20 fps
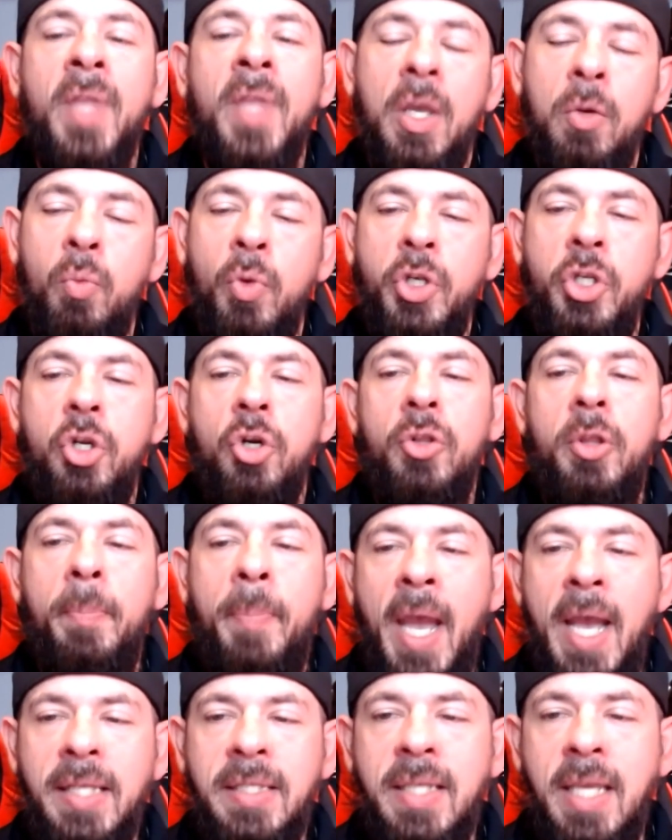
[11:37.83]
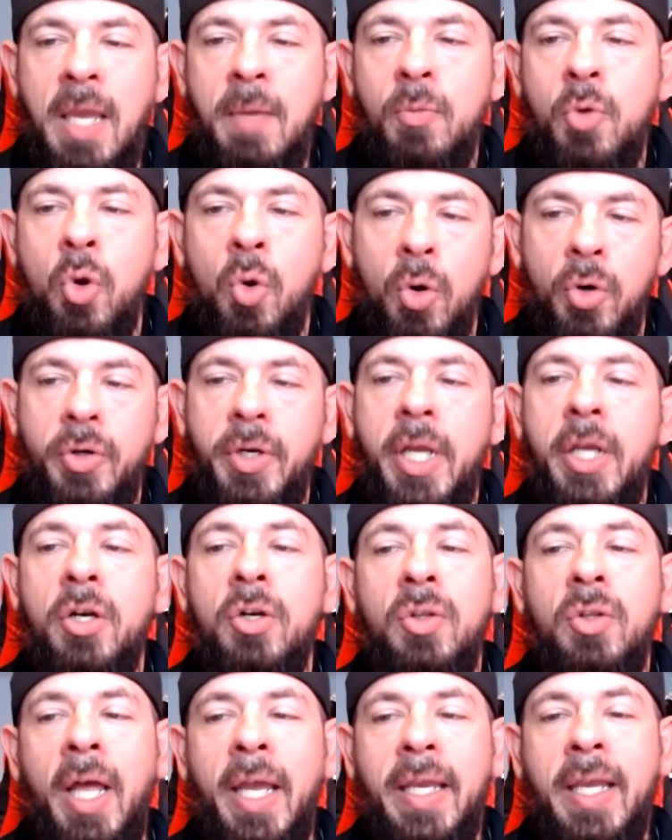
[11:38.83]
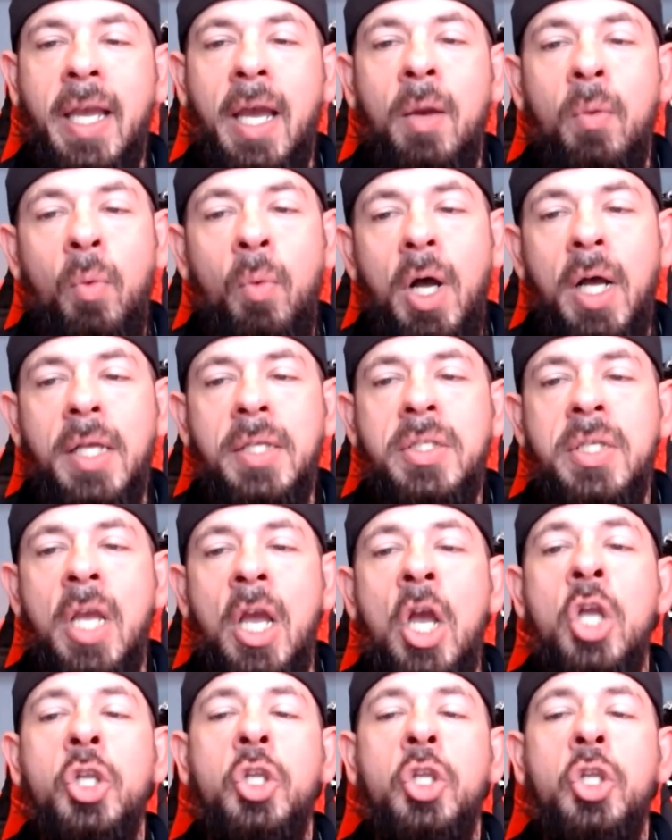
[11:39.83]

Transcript: And when you're the pass game coordinator like I was,